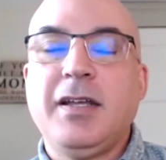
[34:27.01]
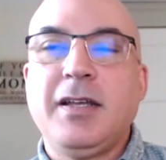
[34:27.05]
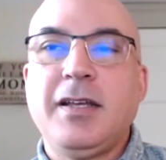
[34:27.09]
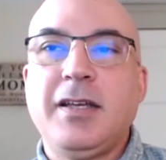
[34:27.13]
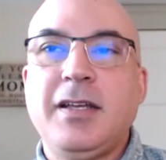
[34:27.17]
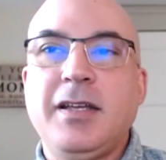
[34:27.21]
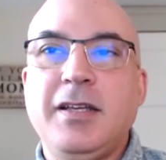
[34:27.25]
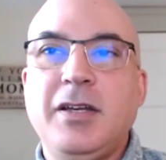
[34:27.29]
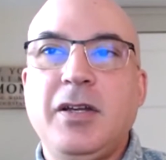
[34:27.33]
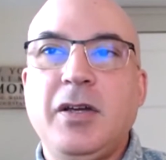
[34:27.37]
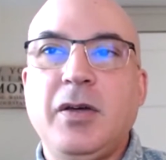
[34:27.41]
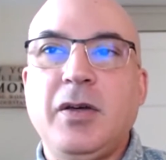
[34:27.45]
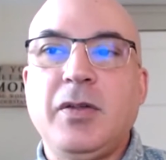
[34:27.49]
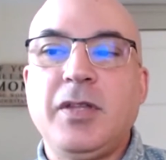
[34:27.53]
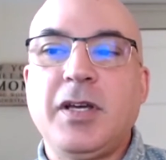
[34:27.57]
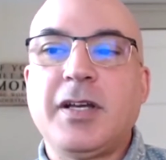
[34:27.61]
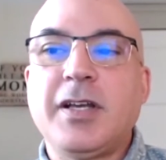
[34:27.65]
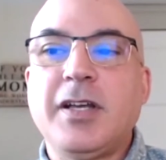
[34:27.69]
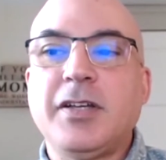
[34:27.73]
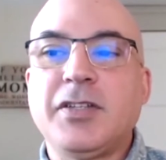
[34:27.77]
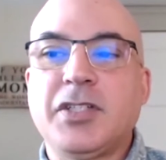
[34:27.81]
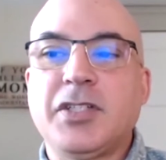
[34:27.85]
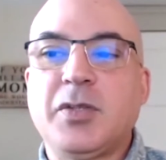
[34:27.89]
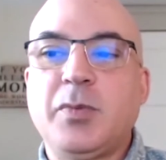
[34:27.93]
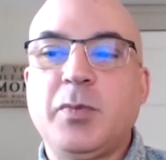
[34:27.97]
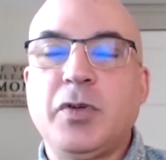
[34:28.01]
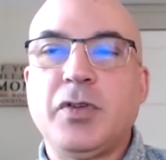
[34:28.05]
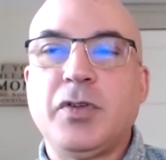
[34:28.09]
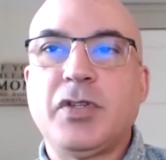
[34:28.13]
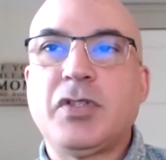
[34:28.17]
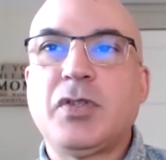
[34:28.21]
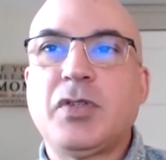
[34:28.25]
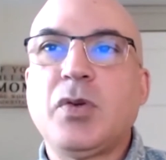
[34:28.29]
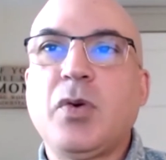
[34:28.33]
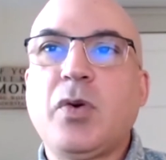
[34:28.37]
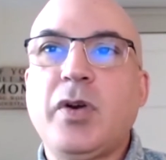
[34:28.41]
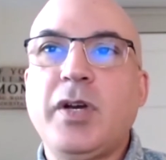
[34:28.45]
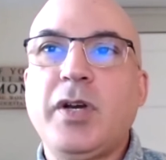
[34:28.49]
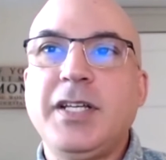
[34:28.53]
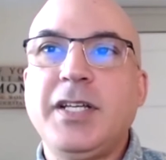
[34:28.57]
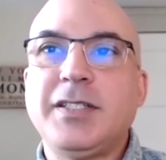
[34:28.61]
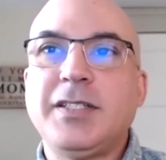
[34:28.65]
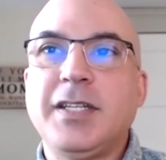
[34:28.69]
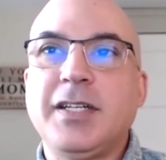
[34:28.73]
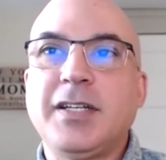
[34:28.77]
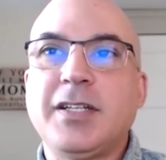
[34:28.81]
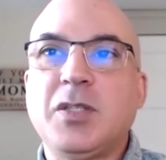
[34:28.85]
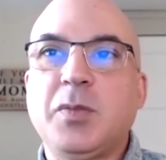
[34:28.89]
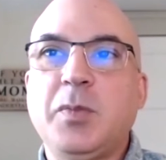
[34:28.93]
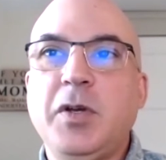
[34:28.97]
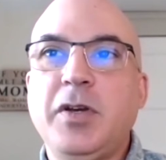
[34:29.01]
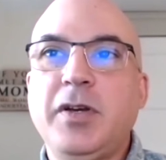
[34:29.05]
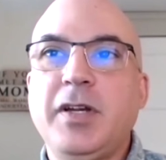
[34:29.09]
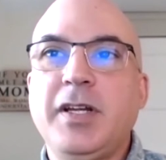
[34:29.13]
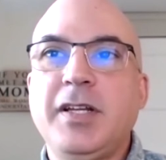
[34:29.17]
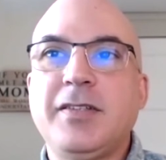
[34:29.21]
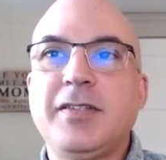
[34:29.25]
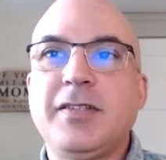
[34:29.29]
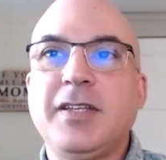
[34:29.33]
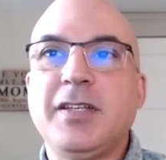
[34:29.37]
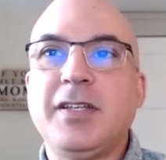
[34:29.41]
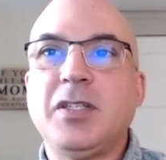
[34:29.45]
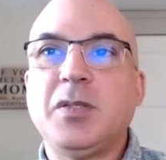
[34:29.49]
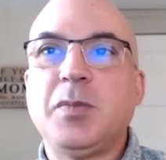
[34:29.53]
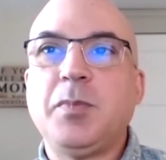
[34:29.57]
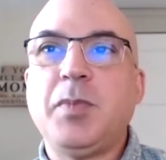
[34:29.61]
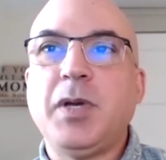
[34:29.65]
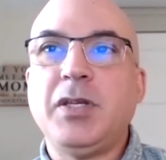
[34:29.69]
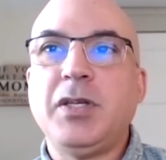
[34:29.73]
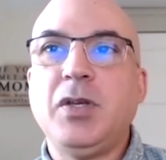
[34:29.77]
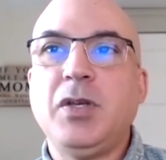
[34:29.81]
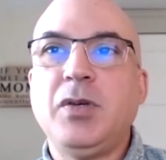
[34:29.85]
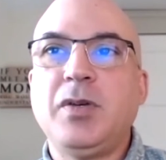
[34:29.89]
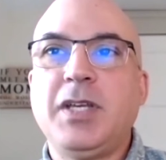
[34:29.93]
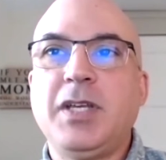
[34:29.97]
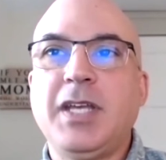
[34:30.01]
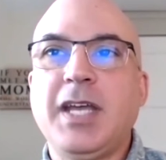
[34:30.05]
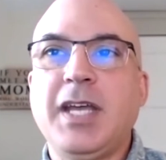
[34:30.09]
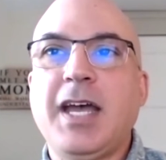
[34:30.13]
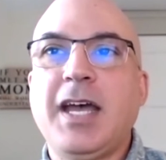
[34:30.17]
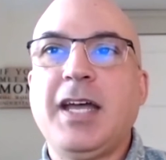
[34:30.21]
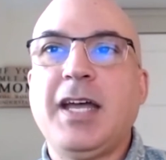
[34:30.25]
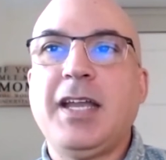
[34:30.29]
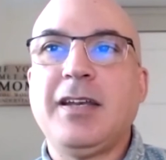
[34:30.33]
the customer stories and experiences, but you get